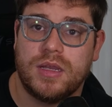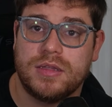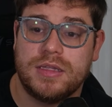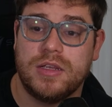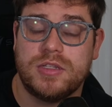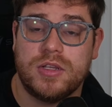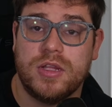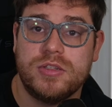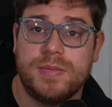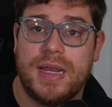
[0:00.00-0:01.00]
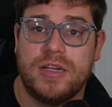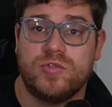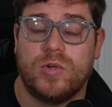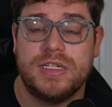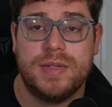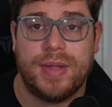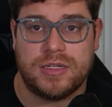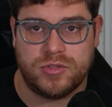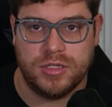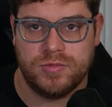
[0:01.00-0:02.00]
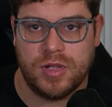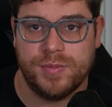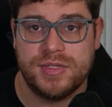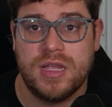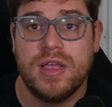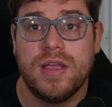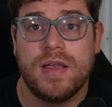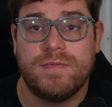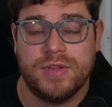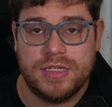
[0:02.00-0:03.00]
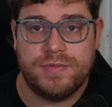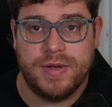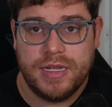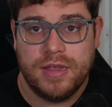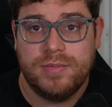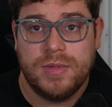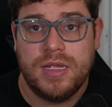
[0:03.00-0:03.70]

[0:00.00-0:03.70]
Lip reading: So those are my 20 backstory tropes for this video.